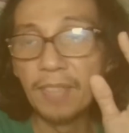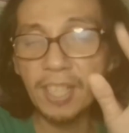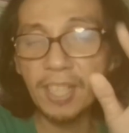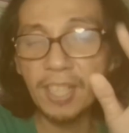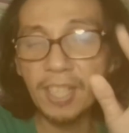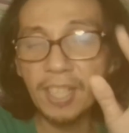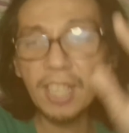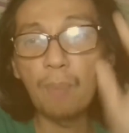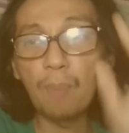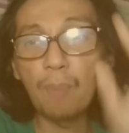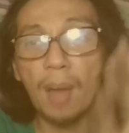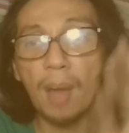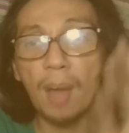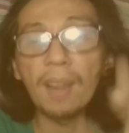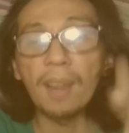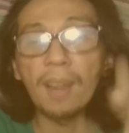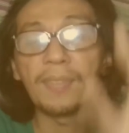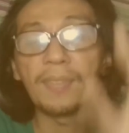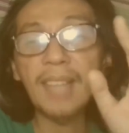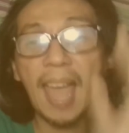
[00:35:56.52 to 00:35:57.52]
This is
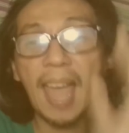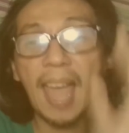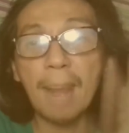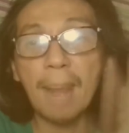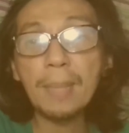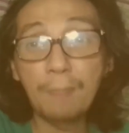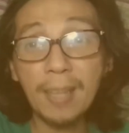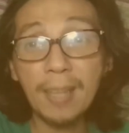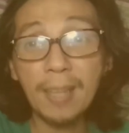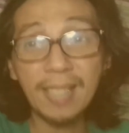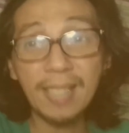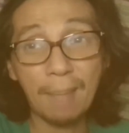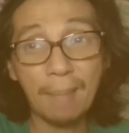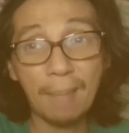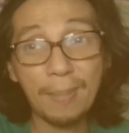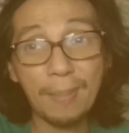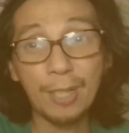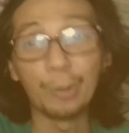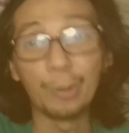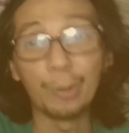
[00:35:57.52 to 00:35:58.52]
one of the anime's best
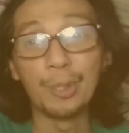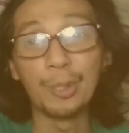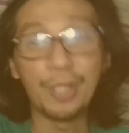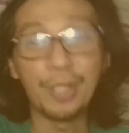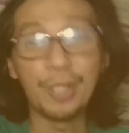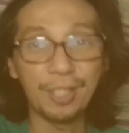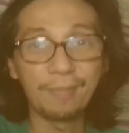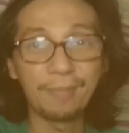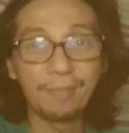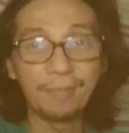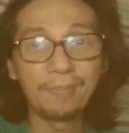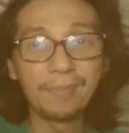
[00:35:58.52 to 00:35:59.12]
episodes.